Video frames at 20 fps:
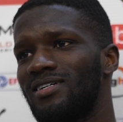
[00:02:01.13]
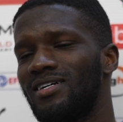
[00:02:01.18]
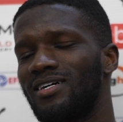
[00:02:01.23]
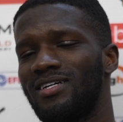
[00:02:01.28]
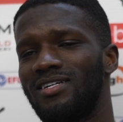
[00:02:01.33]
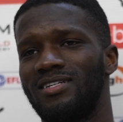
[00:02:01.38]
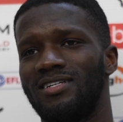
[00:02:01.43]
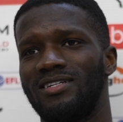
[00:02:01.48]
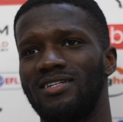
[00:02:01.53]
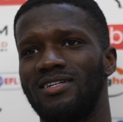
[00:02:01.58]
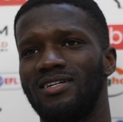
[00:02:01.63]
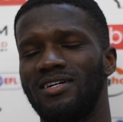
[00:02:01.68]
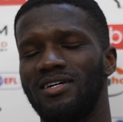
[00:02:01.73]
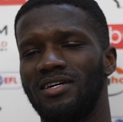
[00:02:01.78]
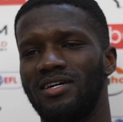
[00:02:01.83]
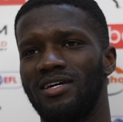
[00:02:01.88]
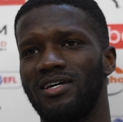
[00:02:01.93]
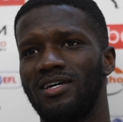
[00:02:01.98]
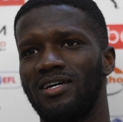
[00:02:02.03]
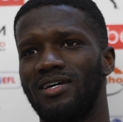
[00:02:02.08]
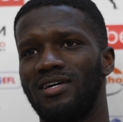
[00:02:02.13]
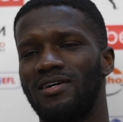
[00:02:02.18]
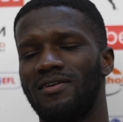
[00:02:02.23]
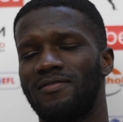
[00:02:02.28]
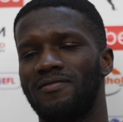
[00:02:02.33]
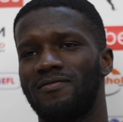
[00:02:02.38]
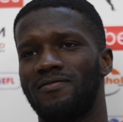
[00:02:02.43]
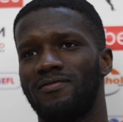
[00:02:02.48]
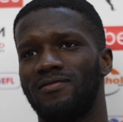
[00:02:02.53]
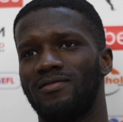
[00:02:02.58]
And
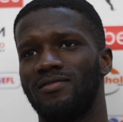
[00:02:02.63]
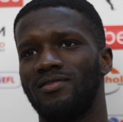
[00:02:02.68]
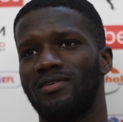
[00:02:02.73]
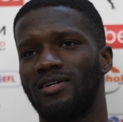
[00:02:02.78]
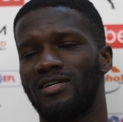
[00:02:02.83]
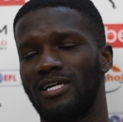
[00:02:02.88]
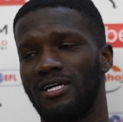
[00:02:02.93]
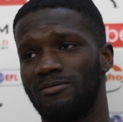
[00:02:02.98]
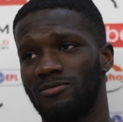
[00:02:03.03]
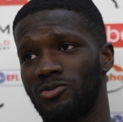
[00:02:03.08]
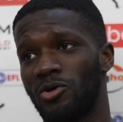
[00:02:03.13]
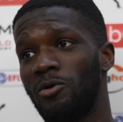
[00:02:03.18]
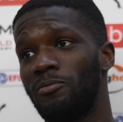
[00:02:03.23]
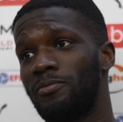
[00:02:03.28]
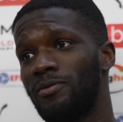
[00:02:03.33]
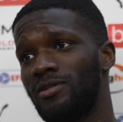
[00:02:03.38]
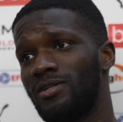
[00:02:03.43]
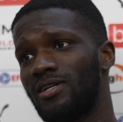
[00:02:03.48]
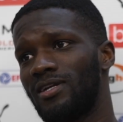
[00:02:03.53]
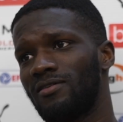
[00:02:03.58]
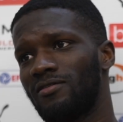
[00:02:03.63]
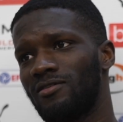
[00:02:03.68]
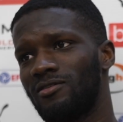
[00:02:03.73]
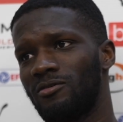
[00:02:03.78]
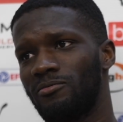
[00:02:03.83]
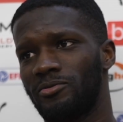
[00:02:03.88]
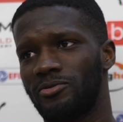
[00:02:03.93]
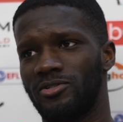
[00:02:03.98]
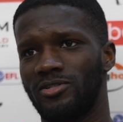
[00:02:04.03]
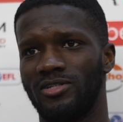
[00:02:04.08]
if a game's open and I've got the
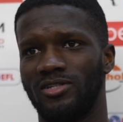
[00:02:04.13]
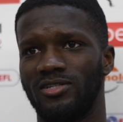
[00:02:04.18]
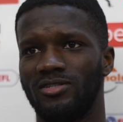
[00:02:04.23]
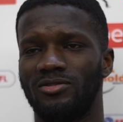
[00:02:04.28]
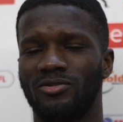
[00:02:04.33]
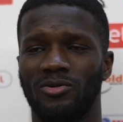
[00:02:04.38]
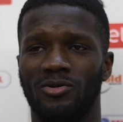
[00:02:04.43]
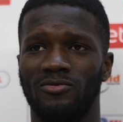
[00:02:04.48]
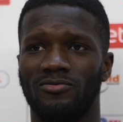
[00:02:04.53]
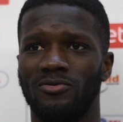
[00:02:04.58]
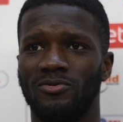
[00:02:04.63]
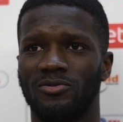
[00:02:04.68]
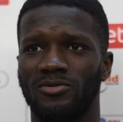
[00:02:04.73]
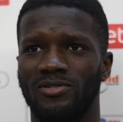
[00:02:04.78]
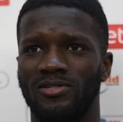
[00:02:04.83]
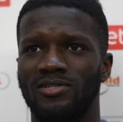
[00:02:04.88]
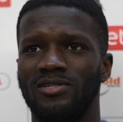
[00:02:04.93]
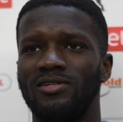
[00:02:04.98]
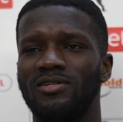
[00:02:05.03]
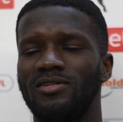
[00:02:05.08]
opportunity to go forward,